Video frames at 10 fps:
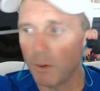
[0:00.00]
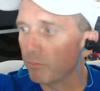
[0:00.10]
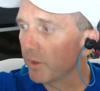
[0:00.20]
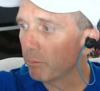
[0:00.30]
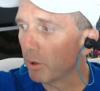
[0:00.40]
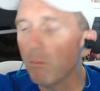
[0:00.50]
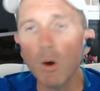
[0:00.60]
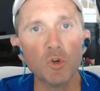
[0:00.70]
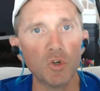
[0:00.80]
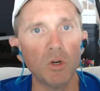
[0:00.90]

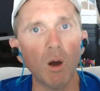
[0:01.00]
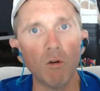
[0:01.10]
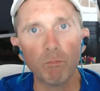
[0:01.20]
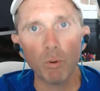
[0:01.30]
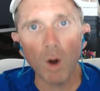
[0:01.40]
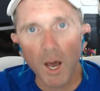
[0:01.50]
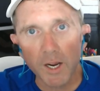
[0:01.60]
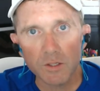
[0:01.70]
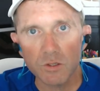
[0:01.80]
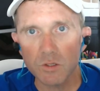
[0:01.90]
promotion of
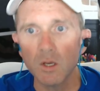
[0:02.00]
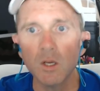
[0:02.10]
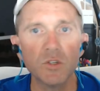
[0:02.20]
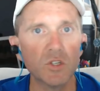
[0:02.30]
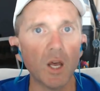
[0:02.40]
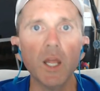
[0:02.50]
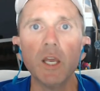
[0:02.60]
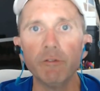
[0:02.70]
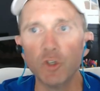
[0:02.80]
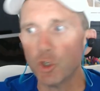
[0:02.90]
products, selling
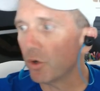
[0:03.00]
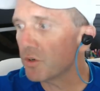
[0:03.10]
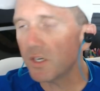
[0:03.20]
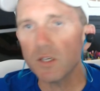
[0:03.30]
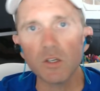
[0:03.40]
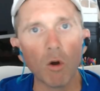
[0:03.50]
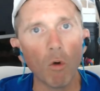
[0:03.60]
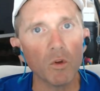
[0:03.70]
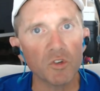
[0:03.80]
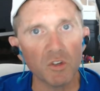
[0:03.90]
of jerseys, and all
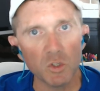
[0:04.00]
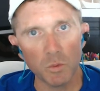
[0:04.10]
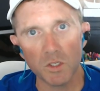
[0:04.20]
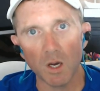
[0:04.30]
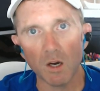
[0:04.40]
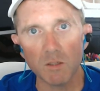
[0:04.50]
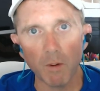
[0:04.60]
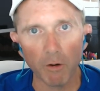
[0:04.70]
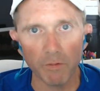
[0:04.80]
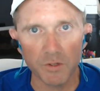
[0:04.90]
those things we talked
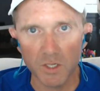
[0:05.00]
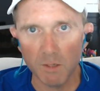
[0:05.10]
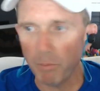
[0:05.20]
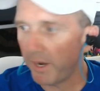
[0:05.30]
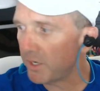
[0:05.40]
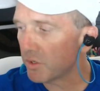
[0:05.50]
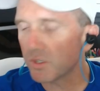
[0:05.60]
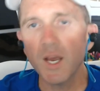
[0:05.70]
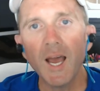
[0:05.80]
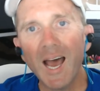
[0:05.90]
about on the team pages
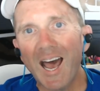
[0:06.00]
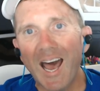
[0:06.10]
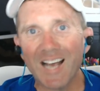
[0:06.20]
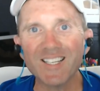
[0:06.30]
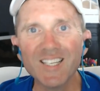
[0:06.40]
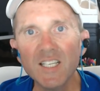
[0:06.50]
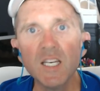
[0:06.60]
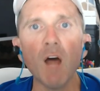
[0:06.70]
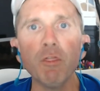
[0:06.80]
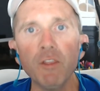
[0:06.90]
has
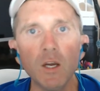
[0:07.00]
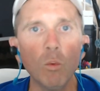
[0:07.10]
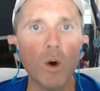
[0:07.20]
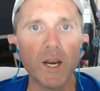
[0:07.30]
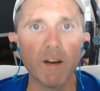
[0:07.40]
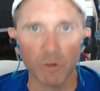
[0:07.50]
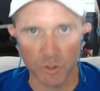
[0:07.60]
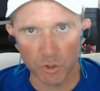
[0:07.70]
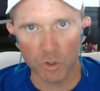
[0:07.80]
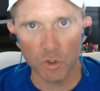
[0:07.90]
nothing whatever
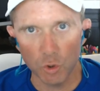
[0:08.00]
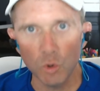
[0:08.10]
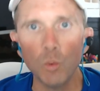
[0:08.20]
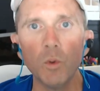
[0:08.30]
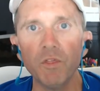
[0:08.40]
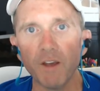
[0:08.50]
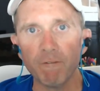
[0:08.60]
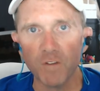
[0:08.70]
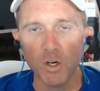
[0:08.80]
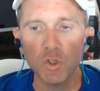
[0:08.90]
to do with the
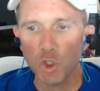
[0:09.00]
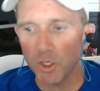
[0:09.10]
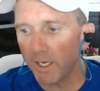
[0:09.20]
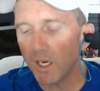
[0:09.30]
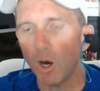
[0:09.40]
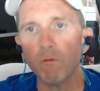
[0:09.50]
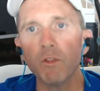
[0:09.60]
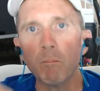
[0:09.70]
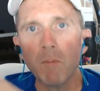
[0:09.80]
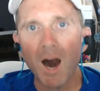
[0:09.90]
functioning of the
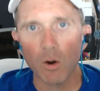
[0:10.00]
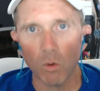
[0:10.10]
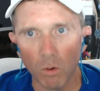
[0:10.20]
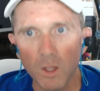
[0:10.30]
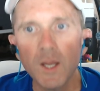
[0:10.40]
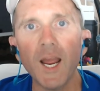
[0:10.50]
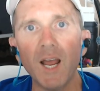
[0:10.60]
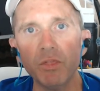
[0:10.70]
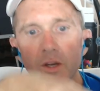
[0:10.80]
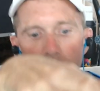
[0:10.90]
model
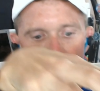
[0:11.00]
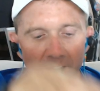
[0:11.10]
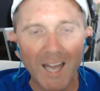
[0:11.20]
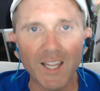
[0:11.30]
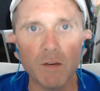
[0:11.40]
and the valid